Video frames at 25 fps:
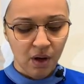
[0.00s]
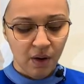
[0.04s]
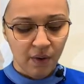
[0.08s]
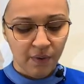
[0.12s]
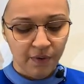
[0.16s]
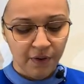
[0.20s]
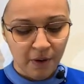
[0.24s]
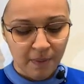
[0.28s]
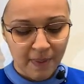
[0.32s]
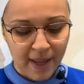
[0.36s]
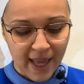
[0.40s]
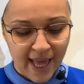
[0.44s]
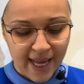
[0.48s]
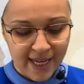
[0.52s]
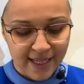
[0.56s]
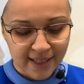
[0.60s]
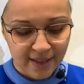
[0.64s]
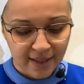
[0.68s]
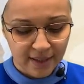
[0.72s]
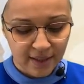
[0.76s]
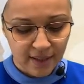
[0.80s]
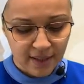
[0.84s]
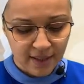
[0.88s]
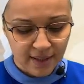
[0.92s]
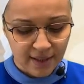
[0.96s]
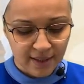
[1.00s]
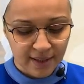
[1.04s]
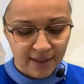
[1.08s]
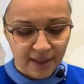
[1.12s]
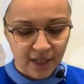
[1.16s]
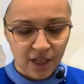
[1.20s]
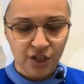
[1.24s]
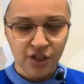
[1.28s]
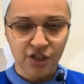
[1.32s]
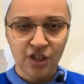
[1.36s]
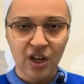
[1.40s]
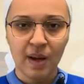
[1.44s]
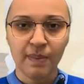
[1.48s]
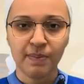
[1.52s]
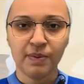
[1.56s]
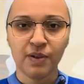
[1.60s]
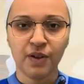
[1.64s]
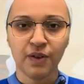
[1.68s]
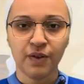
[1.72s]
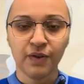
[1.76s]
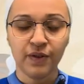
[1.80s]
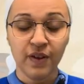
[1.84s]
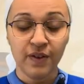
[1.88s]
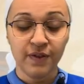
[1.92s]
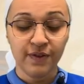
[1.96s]
from Exodus chapter
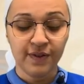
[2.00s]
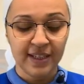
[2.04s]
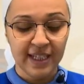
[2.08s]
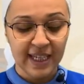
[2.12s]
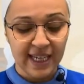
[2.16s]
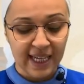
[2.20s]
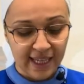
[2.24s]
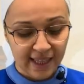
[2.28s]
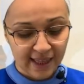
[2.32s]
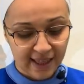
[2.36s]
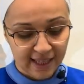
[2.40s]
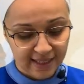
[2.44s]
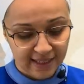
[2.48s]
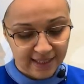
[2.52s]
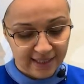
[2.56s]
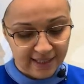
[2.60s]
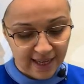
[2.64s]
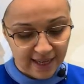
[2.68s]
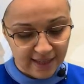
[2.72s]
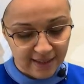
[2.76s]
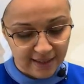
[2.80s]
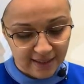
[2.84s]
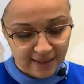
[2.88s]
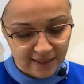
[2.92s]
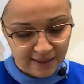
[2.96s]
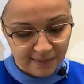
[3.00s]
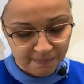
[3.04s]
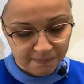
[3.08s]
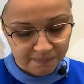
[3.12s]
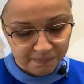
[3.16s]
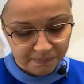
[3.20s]
15 that says,